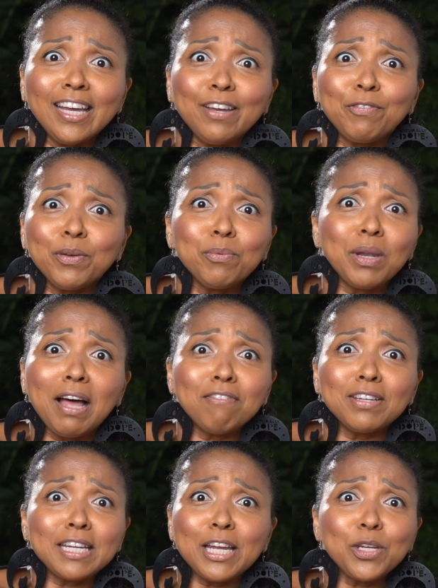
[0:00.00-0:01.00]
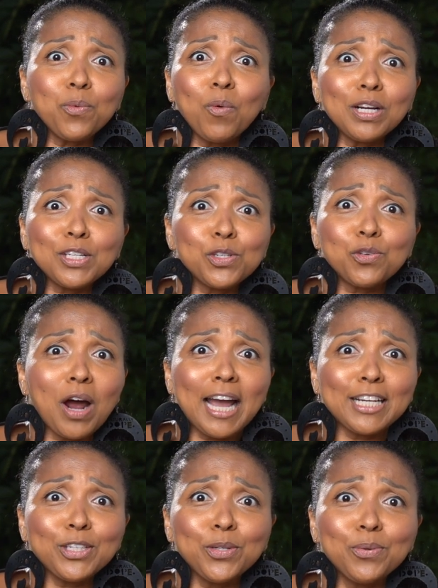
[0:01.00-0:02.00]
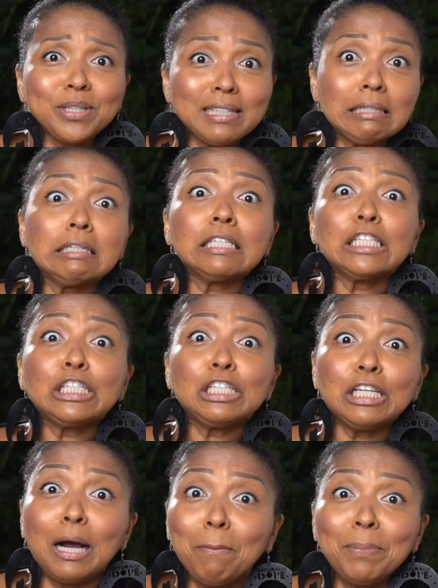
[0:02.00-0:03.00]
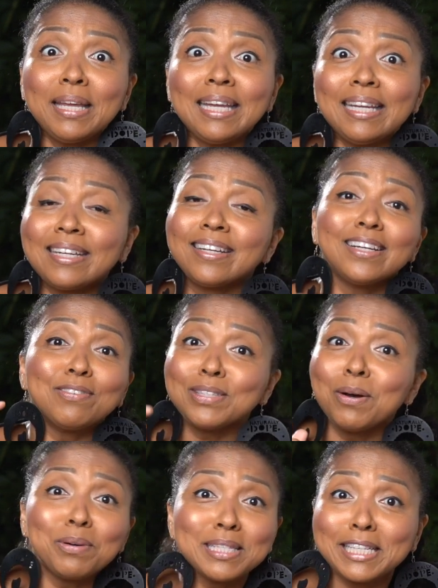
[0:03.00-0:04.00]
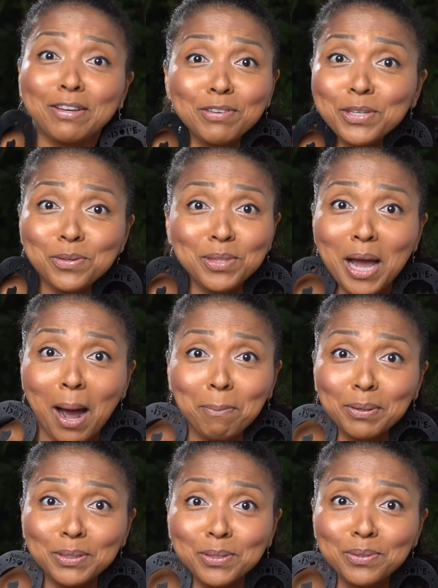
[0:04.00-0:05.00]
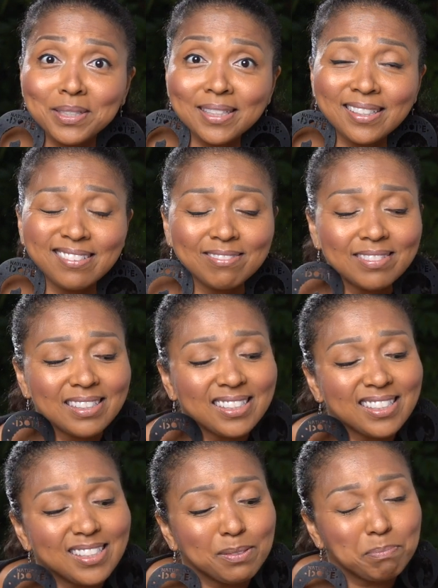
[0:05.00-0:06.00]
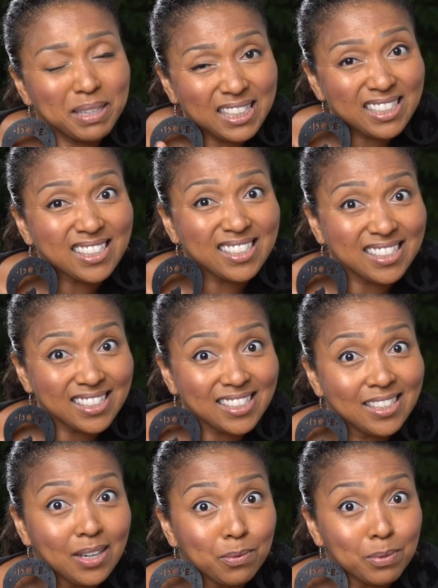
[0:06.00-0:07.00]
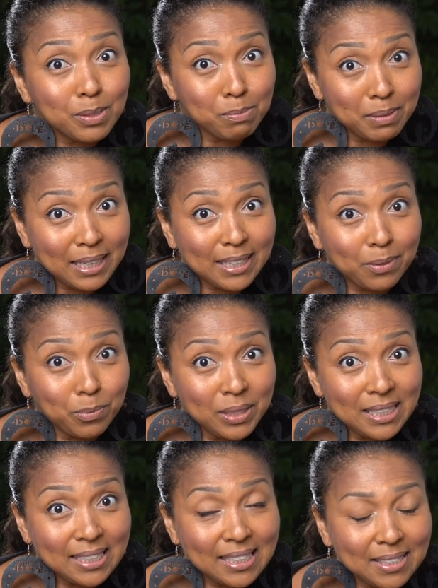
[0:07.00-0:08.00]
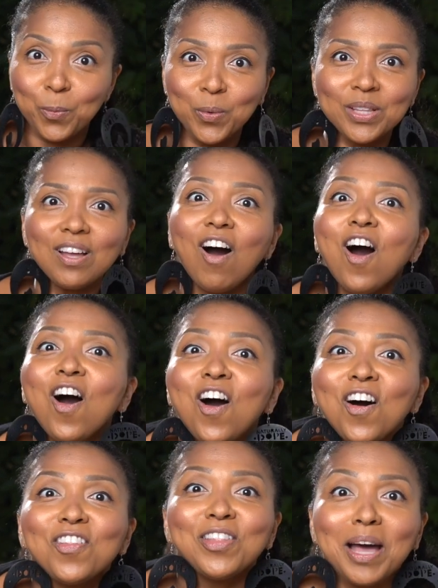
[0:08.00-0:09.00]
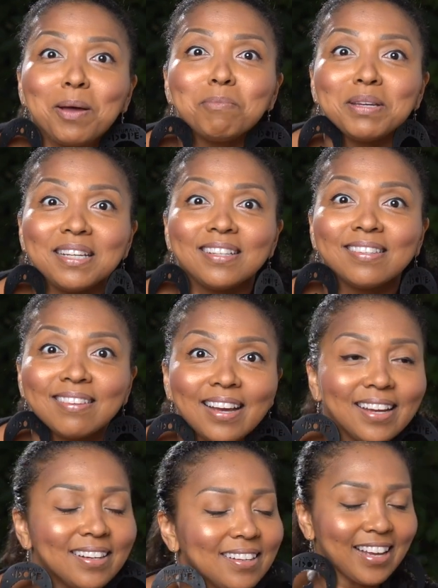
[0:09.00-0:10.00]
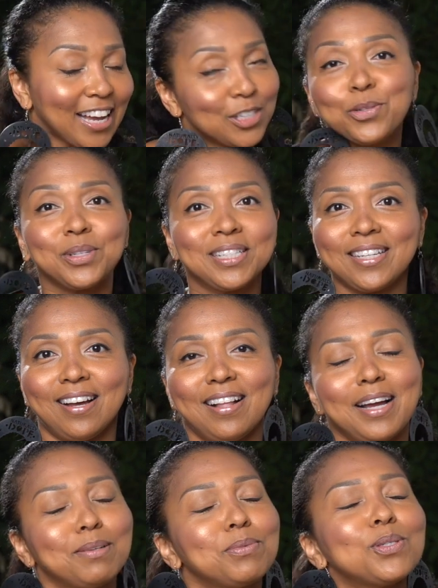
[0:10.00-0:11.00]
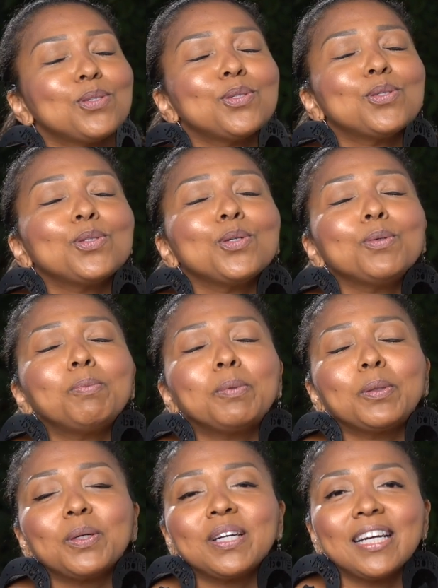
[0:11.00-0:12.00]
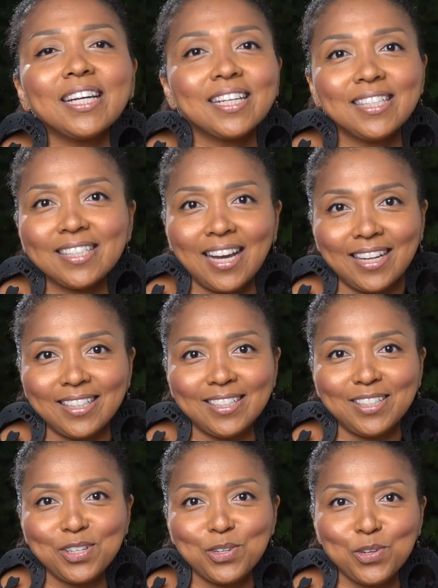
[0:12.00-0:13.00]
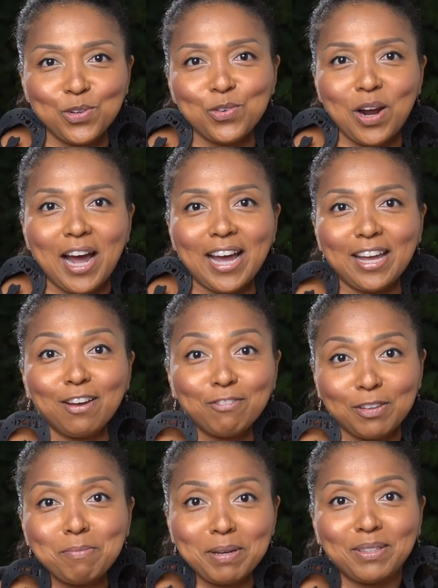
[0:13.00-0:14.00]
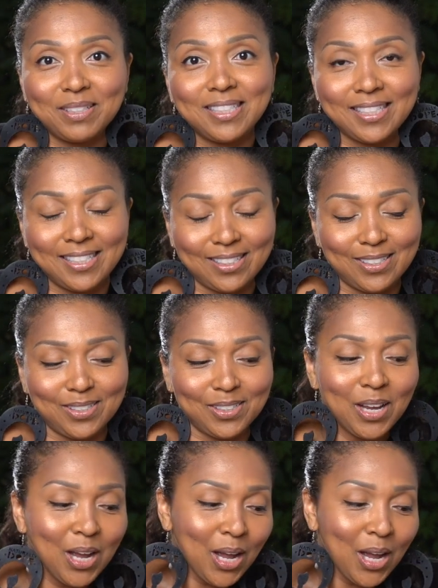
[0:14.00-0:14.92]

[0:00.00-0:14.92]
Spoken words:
if you love it and you want to try and do it, jump in if someone's giving you the opportunity, especially with making whiskey. With all that being said, as you can tell, I'm super excited to try a female distiller